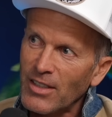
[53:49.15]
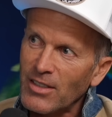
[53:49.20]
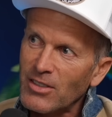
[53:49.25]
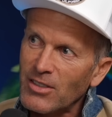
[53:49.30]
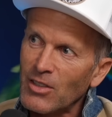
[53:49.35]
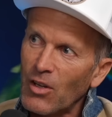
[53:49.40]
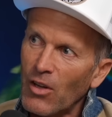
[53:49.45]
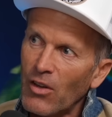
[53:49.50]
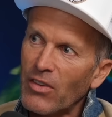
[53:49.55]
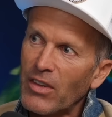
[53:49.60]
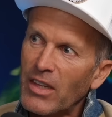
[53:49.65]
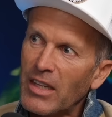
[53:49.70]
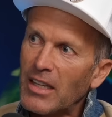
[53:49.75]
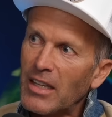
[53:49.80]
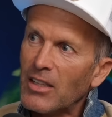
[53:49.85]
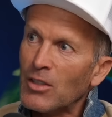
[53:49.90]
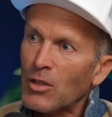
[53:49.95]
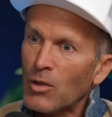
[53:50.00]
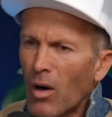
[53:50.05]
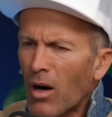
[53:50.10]
It's not
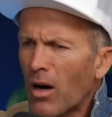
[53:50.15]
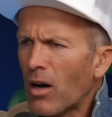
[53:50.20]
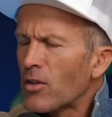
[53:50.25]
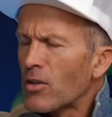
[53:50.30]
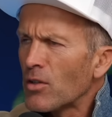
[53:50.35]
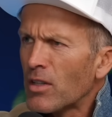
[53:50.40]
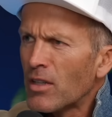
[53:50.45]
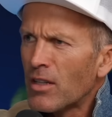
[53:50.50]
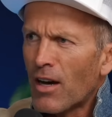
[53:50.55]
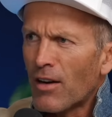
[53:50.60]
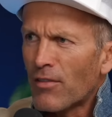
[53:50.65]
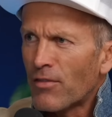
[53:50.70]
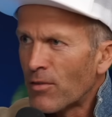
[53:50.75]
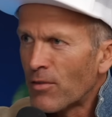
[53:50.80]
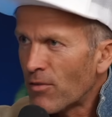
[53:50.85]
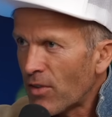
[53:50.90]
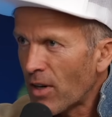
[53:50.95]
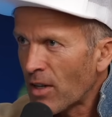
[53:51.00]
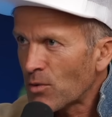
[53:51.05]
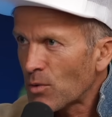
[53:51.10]
the you are good
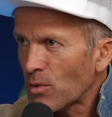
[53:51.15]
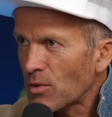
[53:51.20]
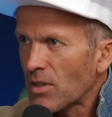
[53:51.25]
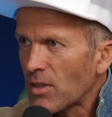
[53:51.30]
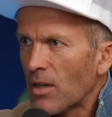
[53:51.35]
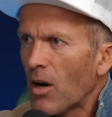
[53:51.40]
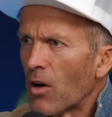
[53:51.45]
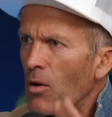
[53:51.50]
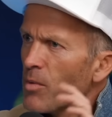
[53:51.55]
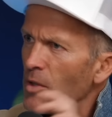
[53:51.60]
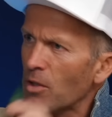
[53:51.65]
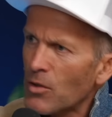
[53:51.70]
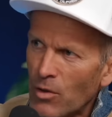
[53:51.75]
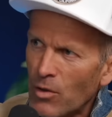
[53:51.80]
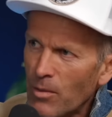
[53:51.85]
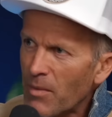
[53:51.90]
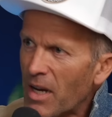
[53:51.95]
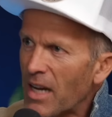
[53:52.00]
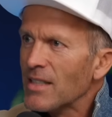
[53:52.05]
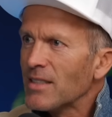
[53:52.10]
enough, and friends will say, oh, but
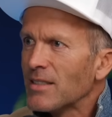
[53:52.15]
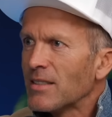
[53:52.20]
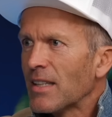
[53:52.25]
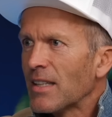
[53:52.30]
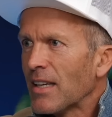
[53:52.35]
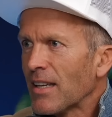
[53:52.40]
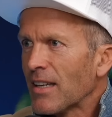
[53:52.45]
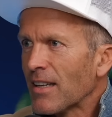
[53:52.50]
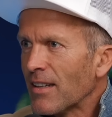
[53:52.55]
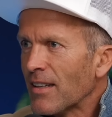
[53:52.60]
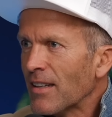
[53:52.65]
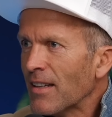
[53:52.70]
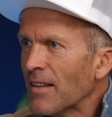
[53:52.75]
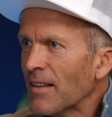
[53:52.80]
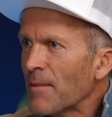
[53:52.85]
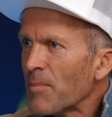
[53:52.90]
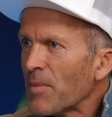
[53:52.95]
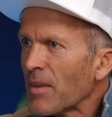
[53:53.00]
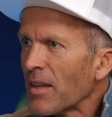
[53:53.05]
you're amazing. And